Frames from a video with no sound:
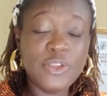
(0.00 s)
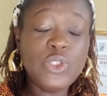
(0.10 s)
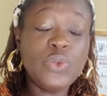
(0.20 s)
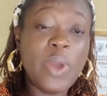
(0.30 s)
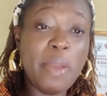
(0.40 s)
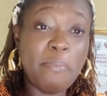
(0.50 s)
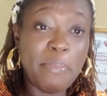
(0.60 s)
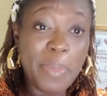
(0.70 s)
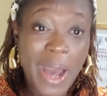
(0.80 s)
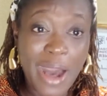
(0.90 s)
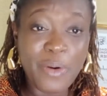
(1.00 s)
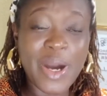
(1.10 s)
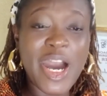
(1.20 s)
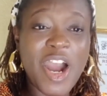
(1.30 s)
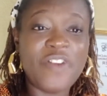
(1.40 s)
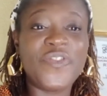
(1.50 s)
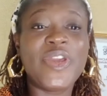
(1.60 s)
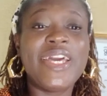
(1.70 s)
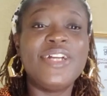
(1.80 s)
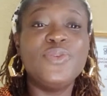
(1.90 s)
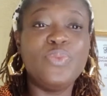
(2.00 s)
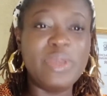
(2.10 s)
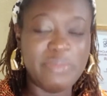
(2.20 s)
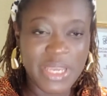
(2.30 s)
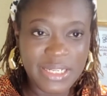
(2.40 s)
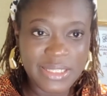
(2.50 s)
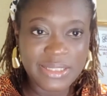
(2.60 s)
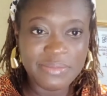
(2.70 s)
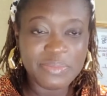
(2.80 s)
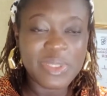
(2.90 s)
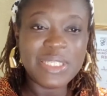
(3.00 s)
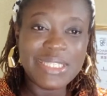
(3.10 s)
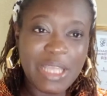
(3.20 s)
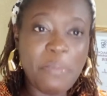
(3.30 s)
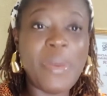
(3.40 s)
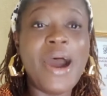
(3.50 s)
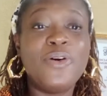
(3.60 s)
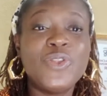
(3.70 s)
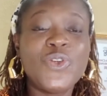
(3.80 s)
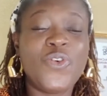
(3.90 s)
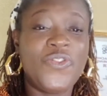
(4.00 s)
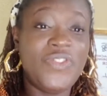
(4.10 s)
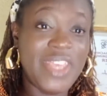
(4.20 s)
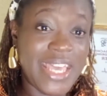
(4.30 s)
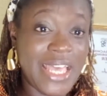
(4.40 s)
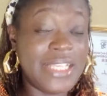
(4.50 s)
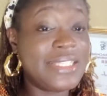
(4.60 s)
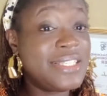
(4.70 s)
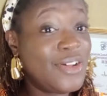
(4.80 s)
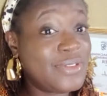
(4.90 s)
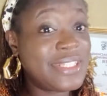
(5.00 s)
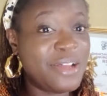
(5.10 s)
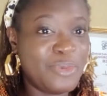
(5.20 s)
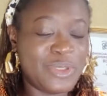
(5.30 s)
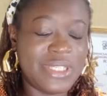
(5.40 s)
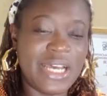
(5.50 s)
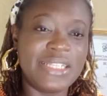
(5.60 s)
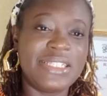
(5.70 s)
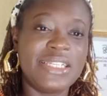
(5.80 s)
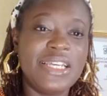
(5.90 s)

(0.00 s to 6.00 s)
to empower African women, step out of fear and self-sabotage,